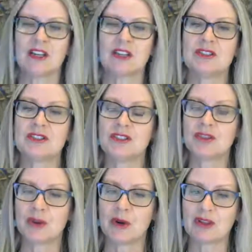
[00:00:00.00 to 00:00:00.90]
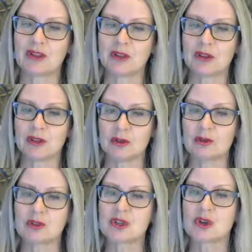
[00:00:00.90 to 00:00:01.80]
construing the
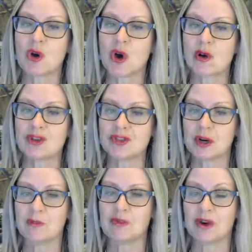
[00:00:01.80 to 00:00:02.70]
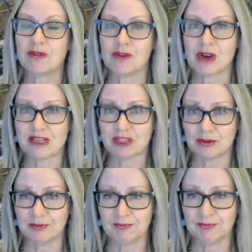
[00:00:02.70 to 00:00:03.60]
clause contra
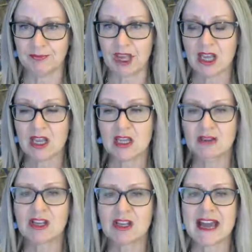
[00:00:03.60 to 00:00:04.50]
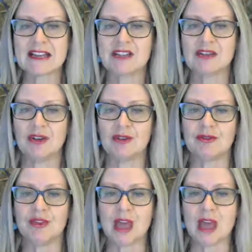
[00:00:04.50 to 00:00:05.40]
proferentum in the case
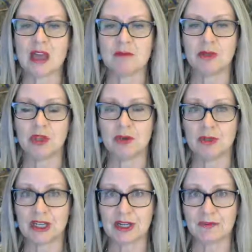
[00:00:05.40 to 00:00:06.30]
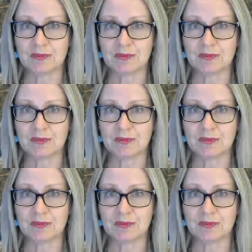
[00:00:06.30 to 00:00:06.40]
of ambiguity.